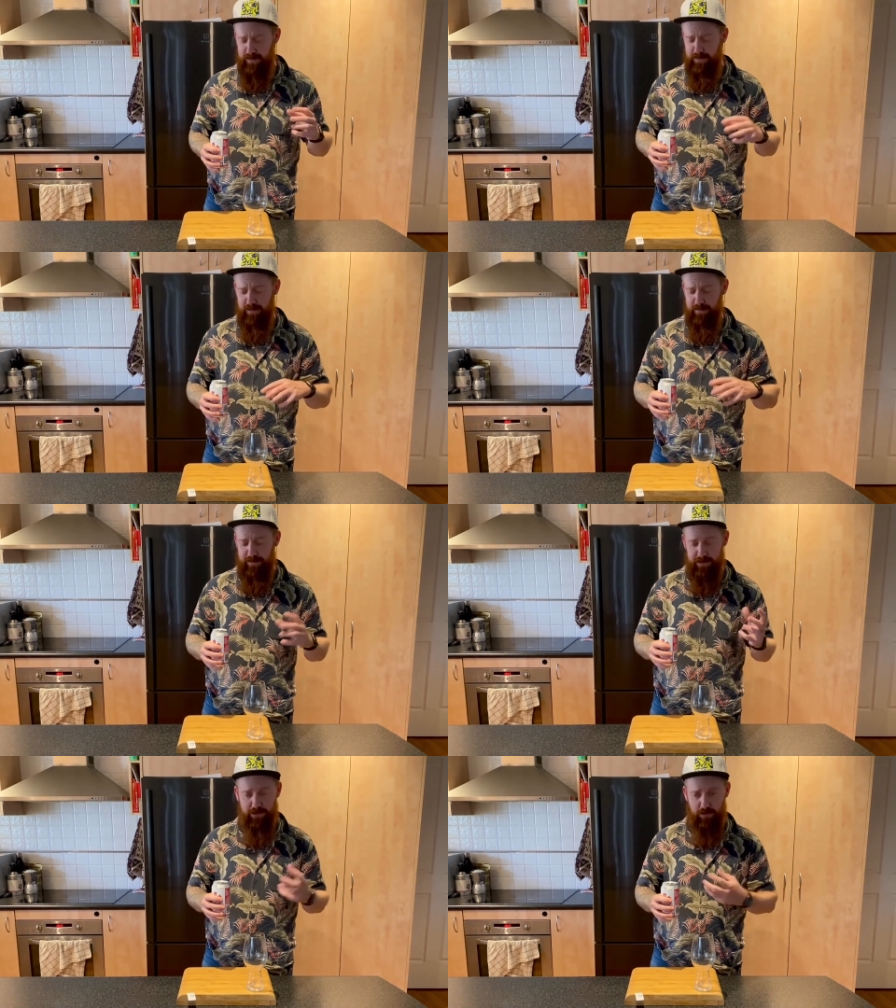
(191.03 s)

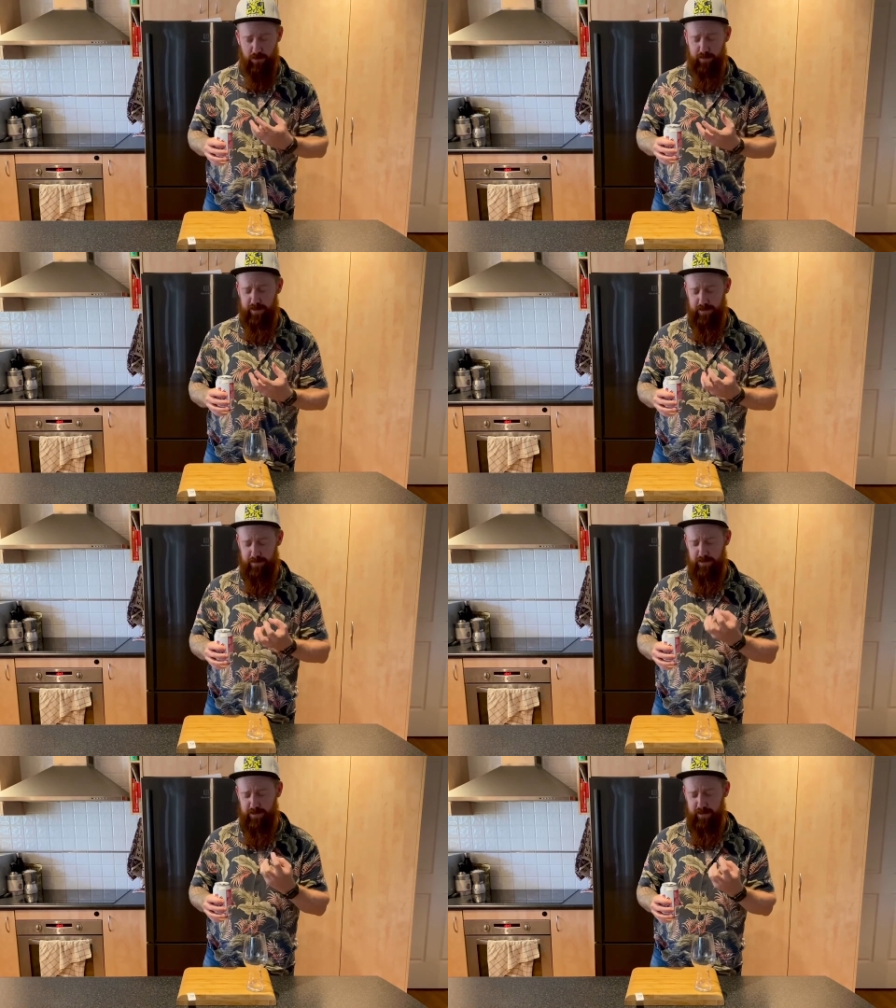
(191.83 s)
this already
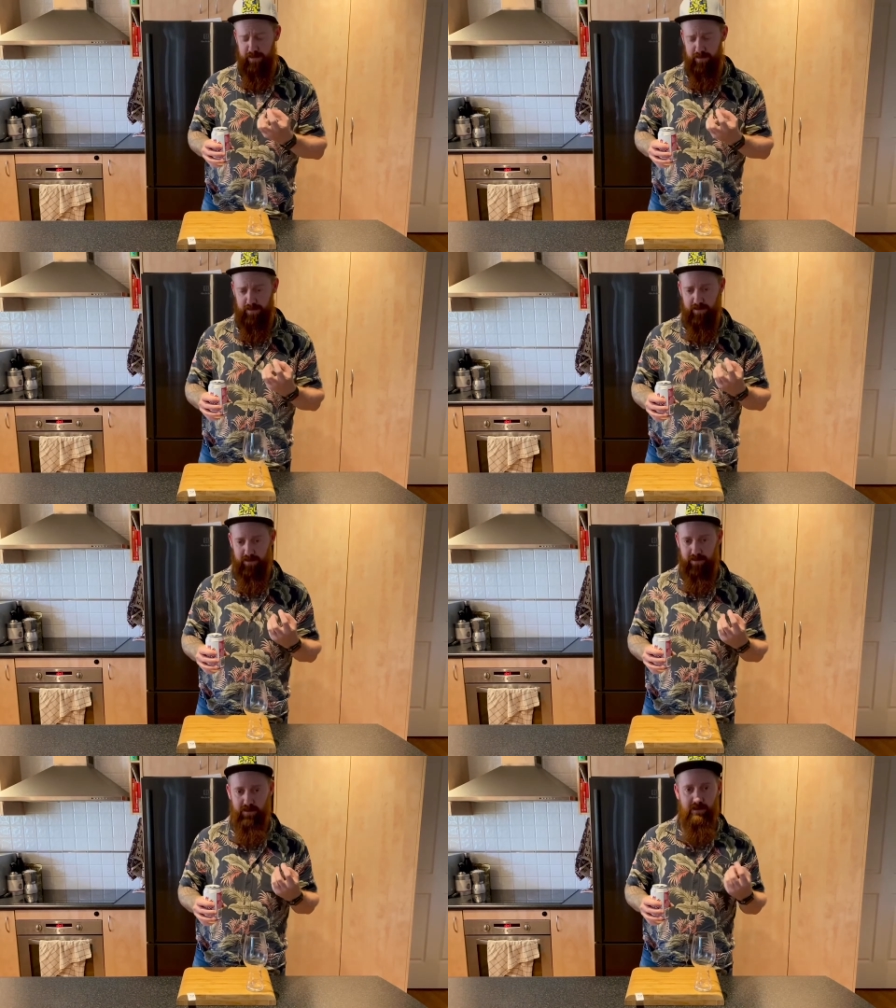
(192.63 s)
smells like
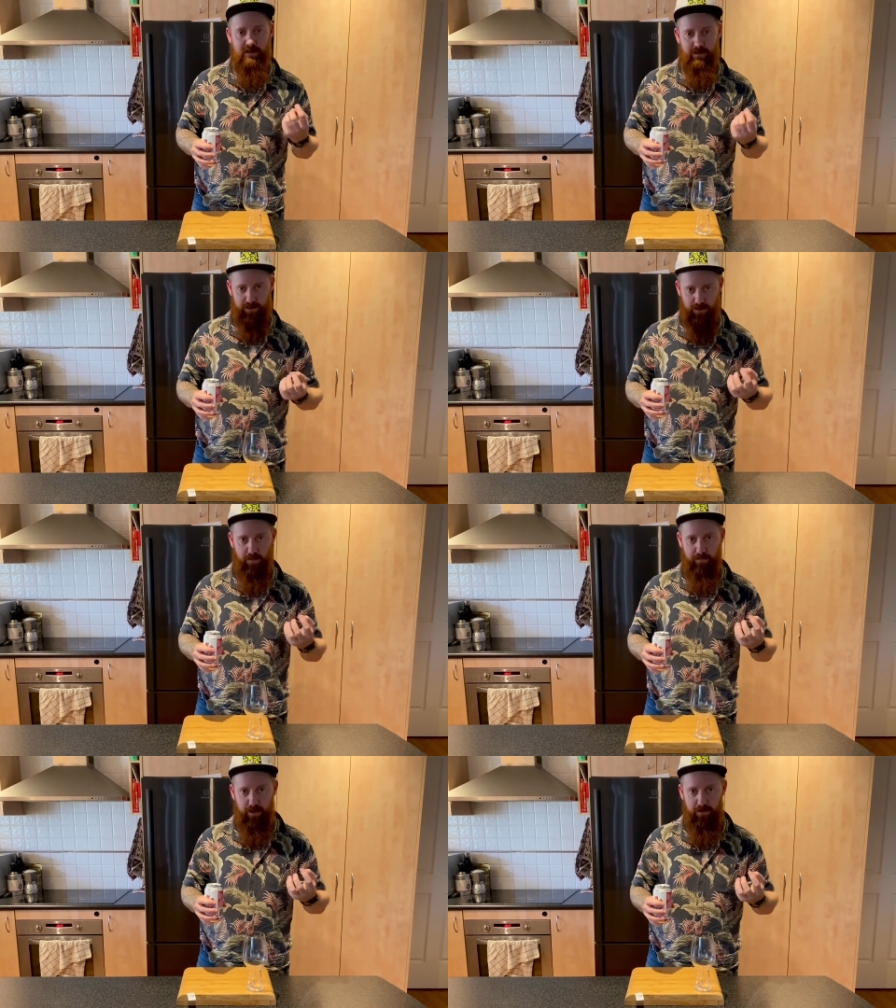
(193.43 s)
it's got
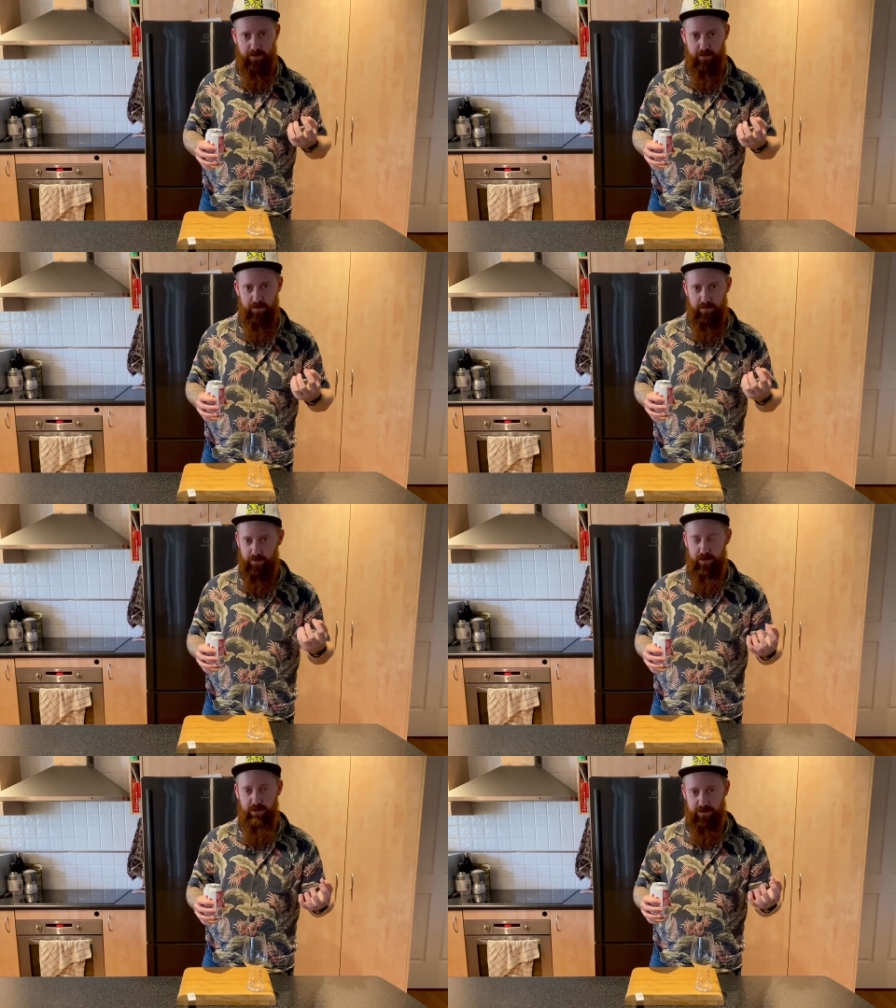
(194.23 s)
both. What
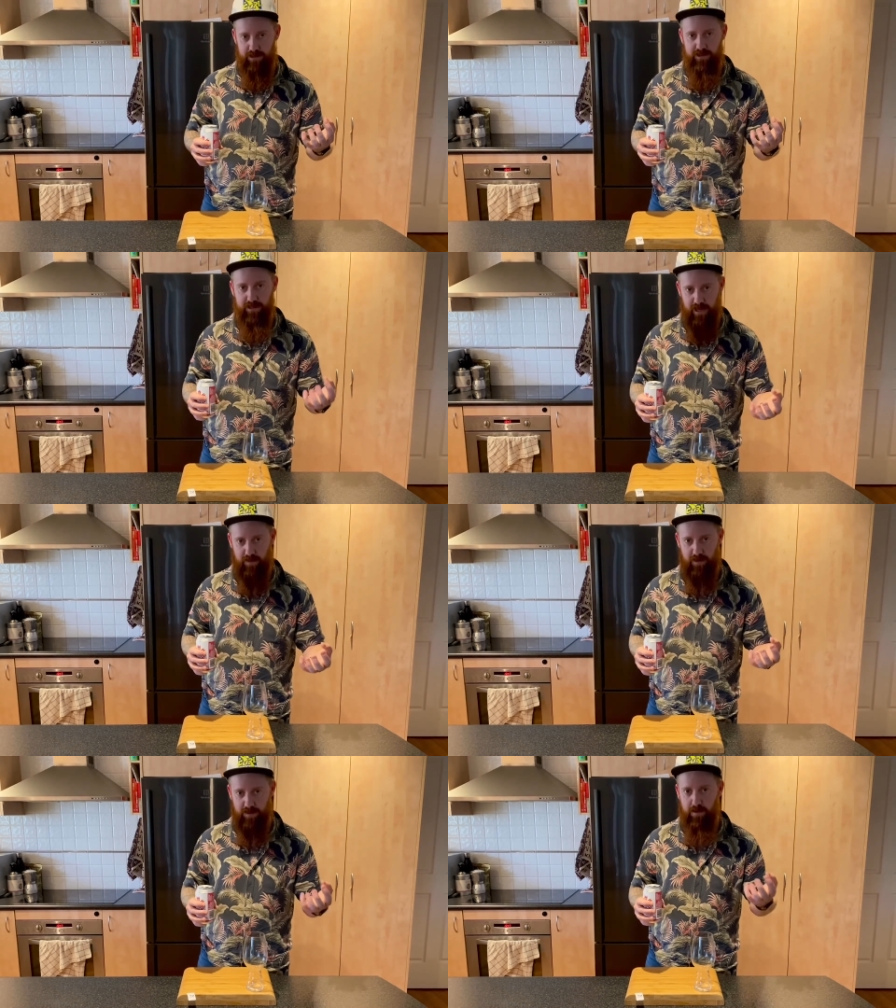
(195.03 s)
it's a
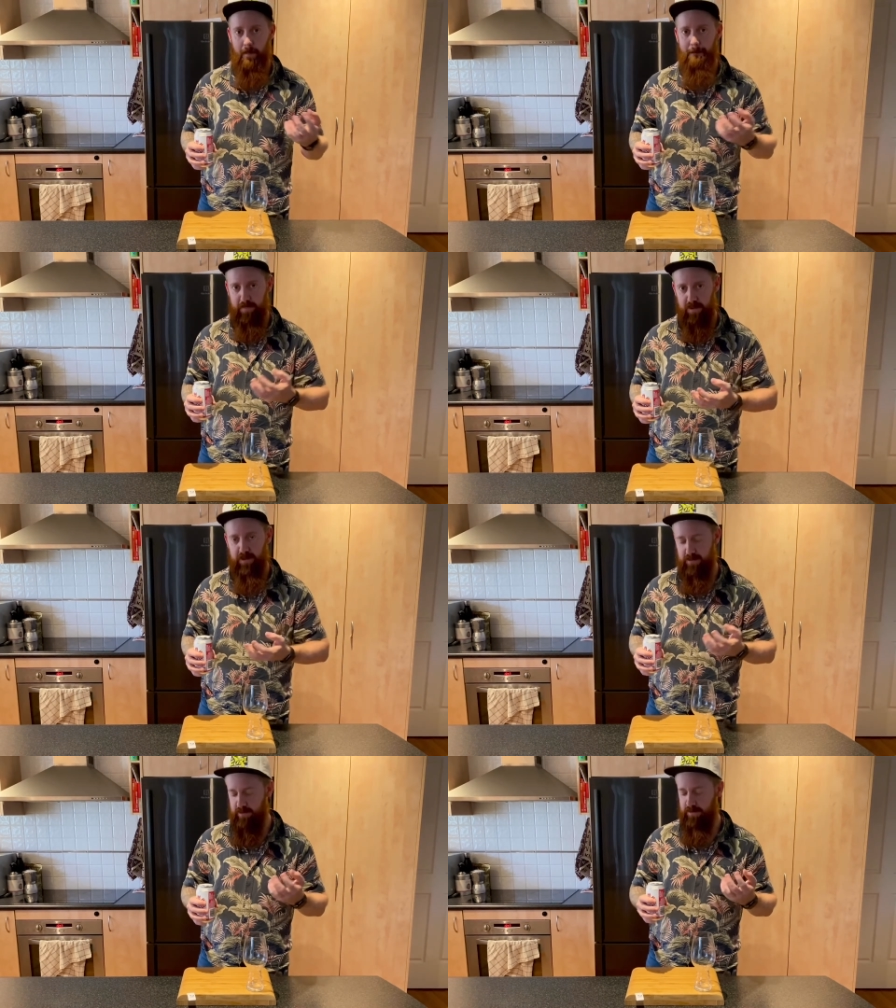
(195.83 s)
sour beer,
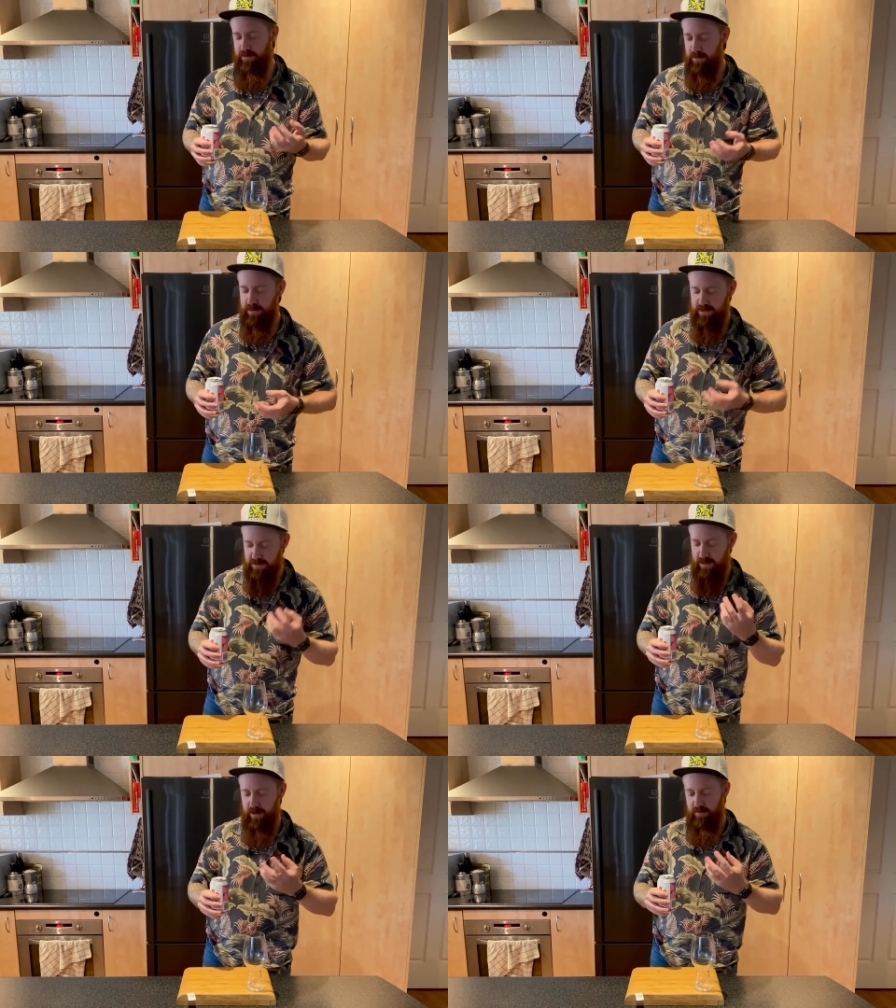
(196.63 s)
so it's
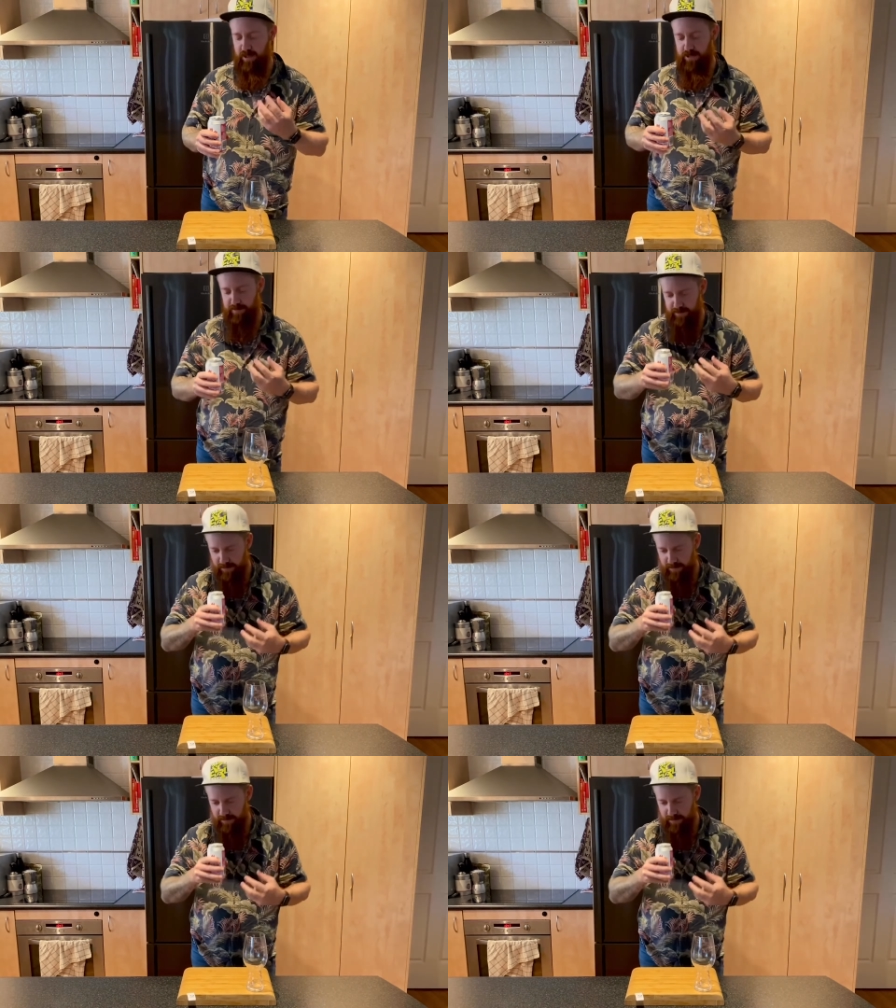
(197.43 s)
sour raspberries,